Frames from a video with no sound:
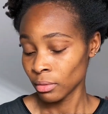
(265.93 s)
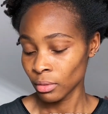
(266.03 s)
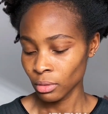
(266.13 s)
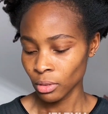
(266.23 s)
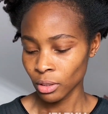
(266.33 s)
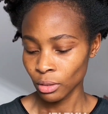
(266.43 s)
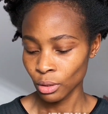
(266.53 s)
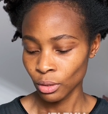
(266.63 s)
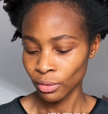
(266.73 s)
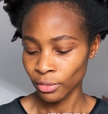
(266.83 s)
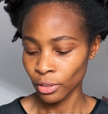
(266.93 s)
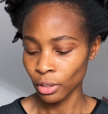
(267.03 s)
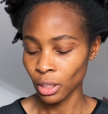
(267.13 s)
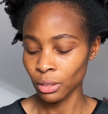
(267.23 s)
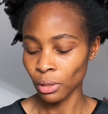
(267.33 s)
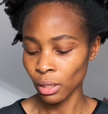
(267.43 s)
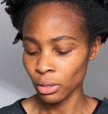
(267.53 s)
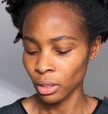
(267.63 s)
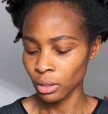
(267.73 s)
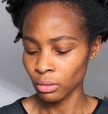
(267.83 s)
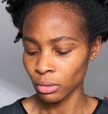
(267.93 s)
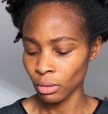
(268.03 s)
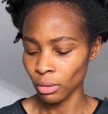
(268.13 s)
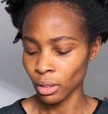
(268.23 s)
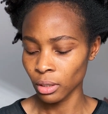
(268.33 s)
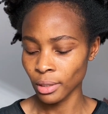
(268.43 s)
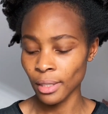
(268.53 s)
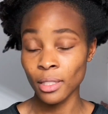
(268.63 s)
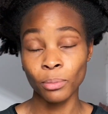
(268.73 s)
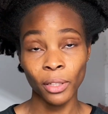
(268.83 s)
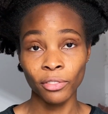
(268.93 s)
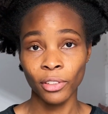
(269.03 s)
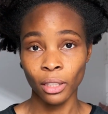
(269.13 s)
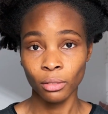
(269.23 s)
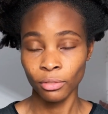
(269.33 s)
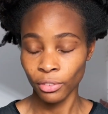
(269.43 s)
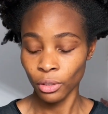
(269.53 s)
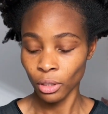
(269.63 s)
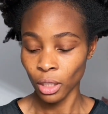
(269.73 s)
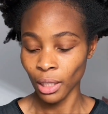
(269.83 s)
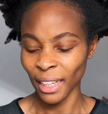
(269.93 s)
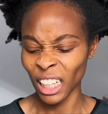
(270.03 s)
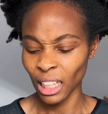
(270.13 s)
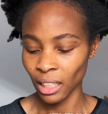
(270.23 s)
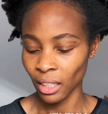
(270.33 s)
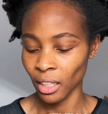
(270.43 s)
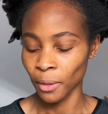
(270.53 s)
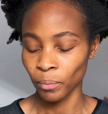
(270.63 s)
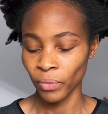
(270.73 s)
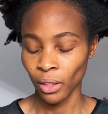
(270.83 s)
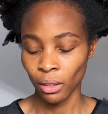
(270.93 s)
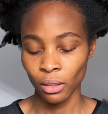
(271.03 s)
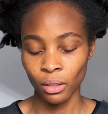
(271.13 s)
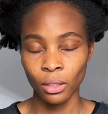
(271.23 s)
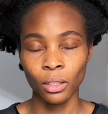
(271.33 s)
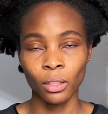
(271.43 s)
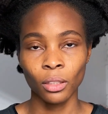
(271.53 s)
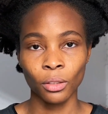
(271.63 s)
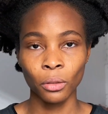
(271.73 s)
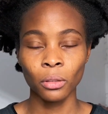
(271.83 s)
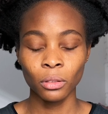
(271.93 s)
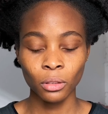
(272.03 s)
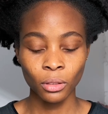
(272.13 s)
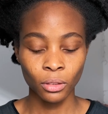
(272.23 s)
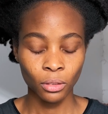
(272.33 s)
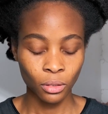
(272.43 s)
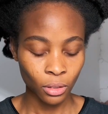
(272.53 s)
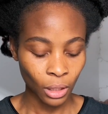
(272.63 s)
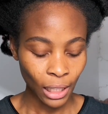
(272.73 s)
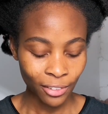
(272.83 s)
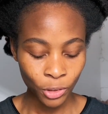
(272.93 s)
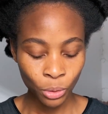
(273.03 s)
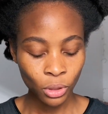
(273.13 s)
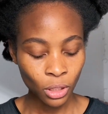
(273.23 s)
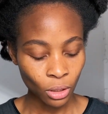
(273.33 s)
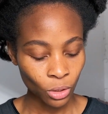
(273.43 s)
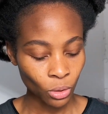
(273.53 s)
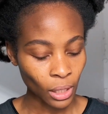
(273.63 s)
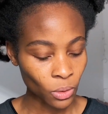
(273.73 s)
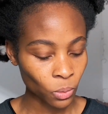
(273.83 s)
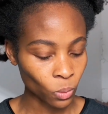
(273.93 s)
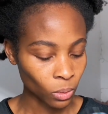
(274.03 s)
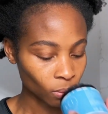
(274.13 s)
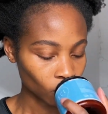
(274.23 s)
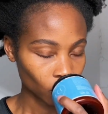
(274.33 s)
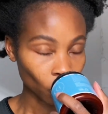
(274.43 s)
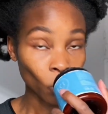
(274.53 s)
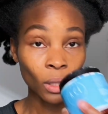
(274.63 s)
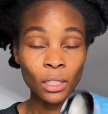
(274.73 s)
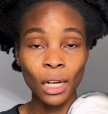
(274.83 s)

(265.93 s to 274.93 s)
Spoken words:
you know, for carousing and lockness. It's perfect for like kinky coils. So I've used this also as one time